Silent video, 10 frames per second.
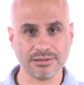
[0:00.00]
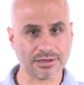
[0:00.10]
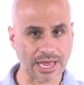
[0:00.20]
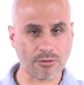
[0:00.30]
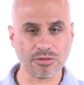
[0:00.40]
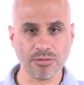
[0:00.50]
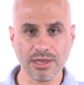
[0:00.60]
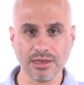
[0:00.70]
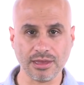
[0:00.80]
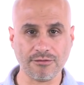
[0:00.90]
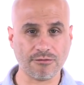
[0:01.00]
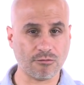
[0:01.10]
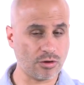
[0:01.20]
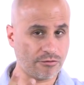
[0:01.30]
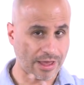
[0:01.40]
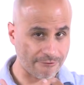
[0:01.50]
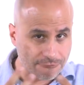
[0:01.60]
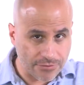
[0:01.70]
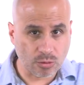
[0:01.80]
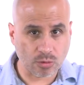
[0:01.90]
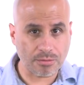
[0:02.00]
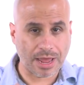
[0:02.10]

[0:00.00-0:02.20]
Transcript: to connect with me. If we, I feel we